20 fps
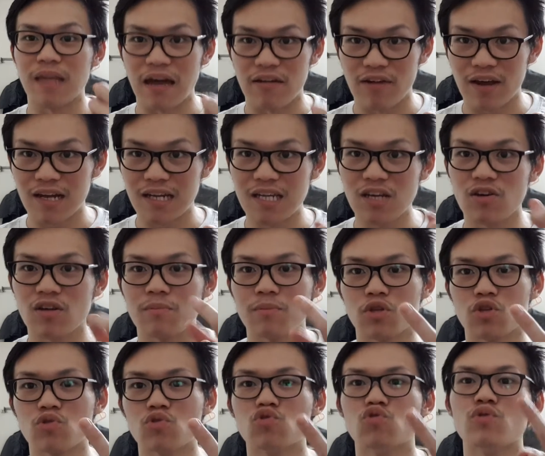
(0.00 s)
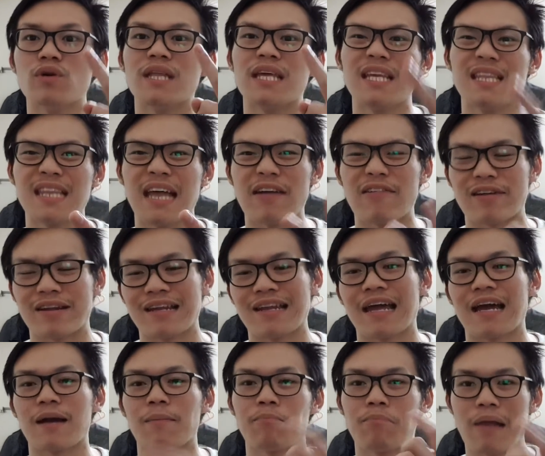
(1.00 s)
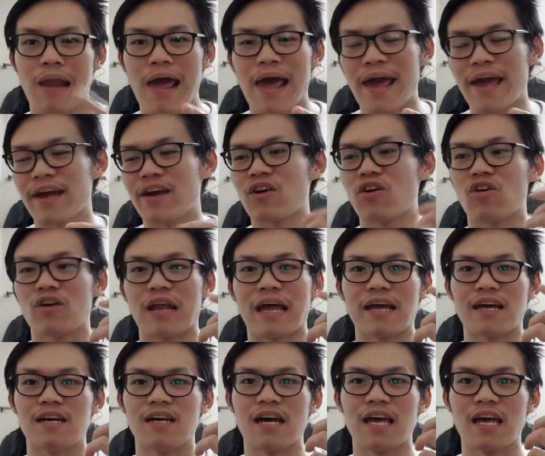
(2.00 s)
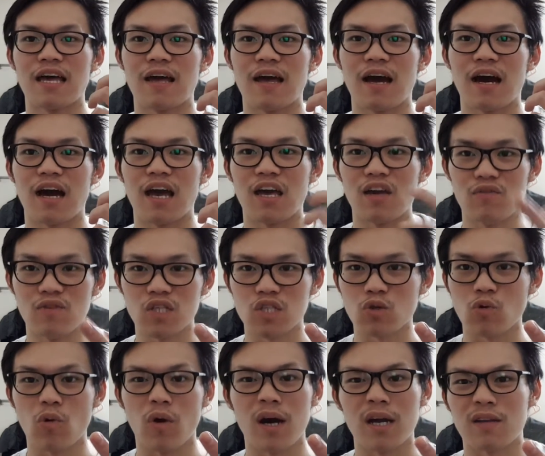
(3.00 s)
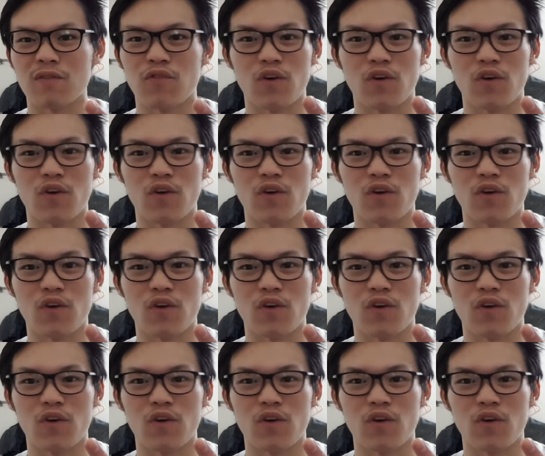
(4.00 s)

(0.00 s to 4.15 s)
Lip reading: directly, or number two, do it indirectly, like a plank or like a heavy squat,